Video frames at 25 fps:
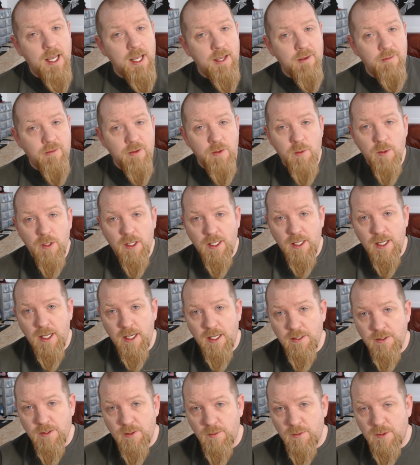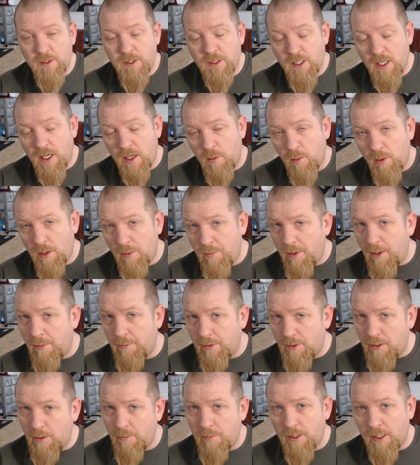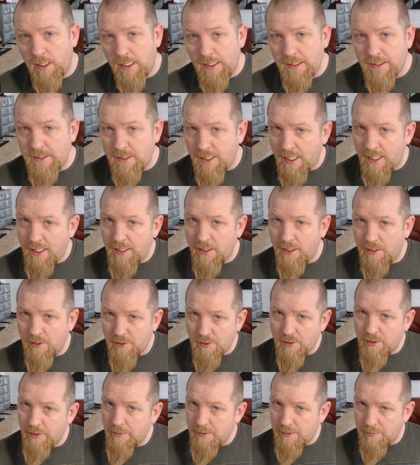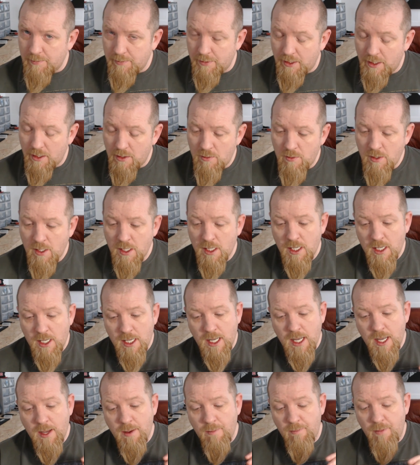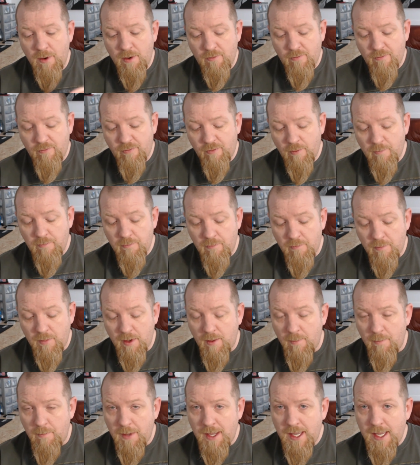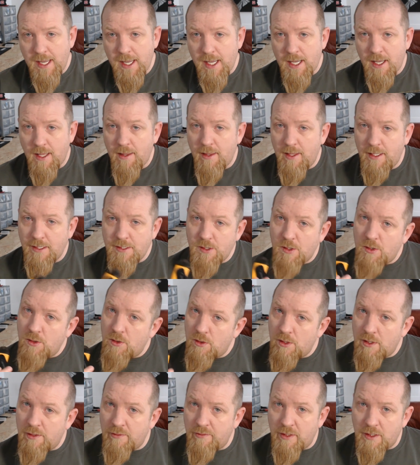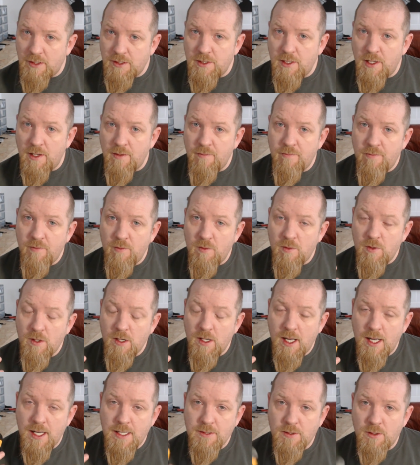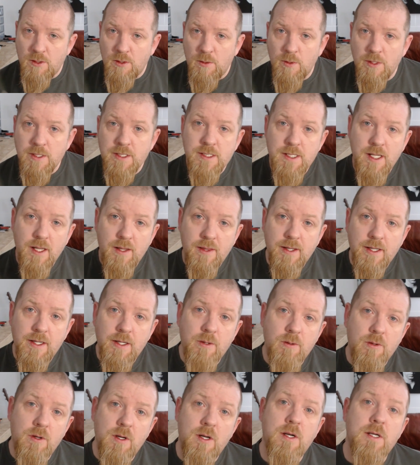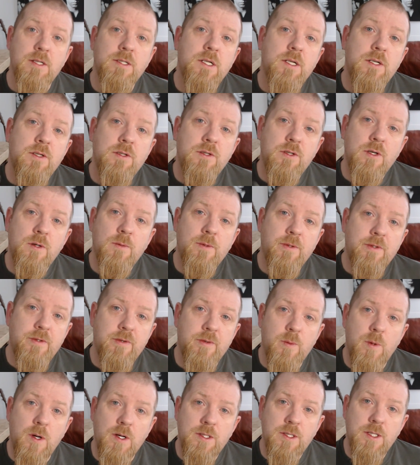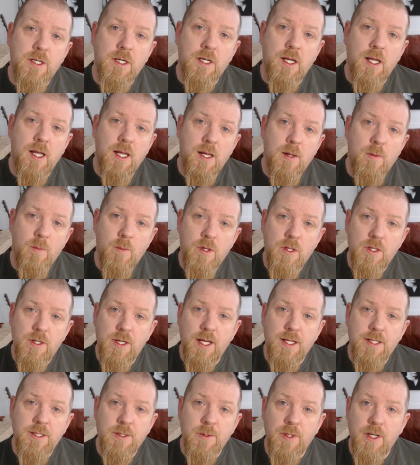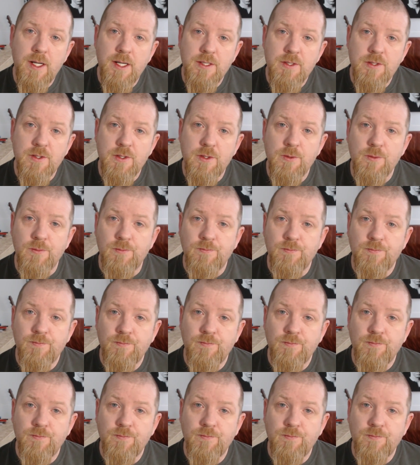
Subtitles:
If you want to get your hands on one, I will pop a couple of links in the description below. But from me, that's all I've got time for. As always, thank you guys so much for watching, and we'll catch you again soon.